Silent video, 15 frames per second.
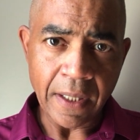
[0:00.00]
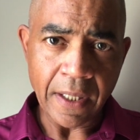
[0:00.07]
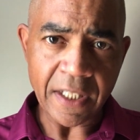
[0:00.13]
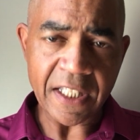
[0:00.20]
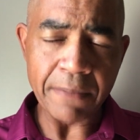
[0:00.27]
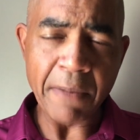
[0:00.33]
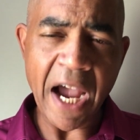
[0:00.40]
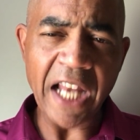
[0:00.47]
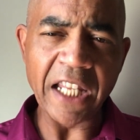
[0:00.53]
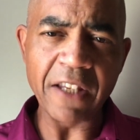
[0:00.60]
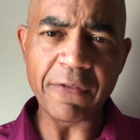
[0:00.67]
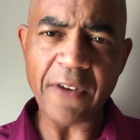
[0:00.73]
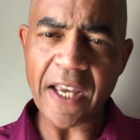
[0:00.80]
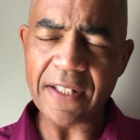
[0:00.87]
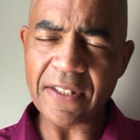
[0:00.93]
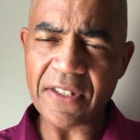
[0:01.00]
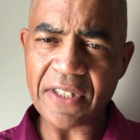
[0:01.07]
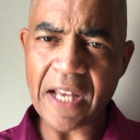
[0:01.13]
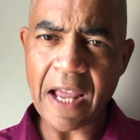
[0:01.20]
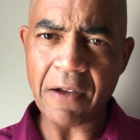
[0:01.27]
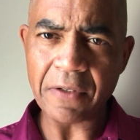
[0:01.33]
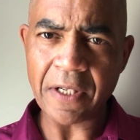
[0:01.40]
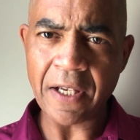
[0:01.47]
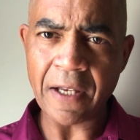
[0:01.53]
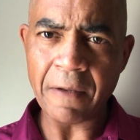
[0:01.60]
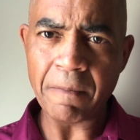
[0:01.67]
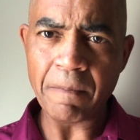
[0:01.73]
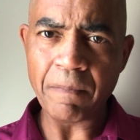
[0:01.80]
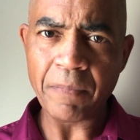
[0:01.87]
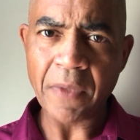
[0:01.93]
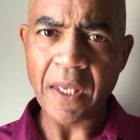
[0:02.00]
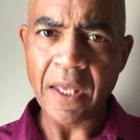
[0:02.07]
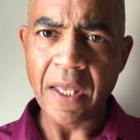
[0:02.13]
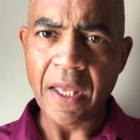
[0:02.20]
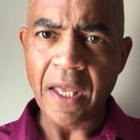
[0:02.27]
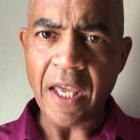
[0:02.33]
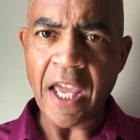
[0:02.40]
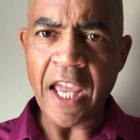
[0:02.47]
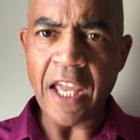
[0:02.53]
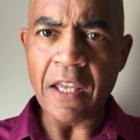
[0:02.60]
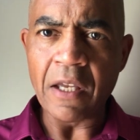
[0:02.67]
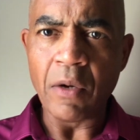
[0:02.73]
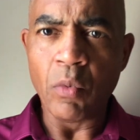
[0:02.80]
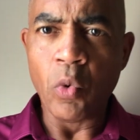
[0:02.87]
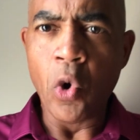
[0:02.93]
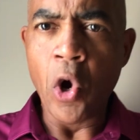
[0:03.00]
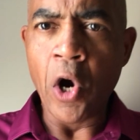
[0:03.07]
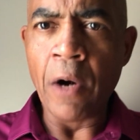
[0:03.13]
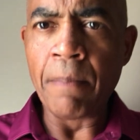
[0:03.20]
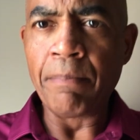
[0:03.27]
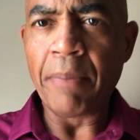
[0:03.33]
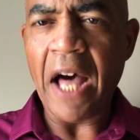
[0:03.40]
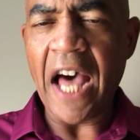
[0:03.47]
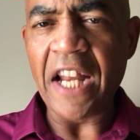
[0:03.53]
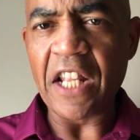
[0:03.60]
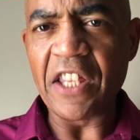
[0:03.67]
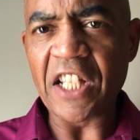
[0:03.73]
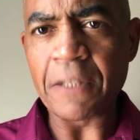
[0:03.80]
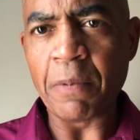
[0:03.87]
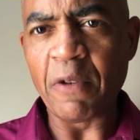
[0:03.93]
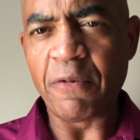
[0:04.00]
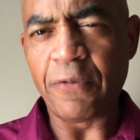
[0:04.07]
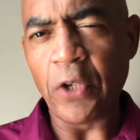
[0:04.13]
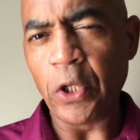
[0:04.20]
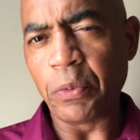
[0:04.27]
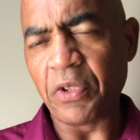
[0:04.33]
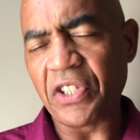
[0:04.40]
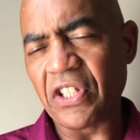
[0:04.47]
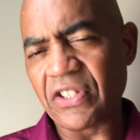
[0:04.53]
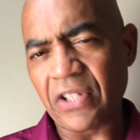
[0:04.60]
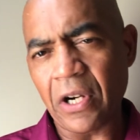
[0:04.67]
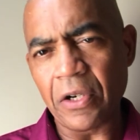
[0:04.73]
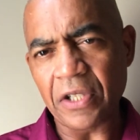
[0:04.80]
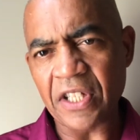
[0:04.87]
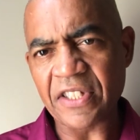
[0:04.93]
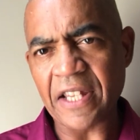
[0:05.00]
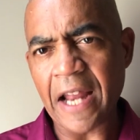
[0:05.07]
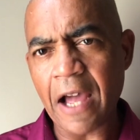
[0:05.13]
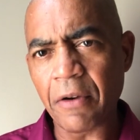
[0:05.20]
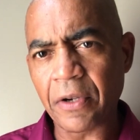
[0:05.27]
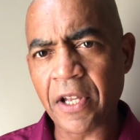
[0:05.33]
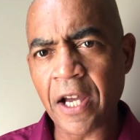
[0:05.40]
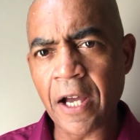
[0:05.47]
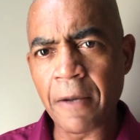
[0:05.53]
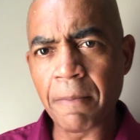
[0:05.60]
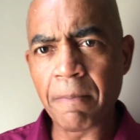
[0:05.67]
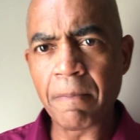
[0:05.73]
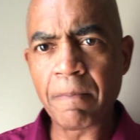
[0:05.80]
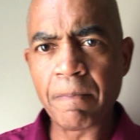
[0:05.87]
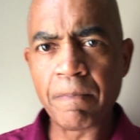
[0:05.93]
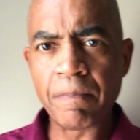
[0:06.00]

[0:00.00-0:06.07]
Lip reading: A smiling face is an outcome. A warm body that's been filled with dessert is an outcome.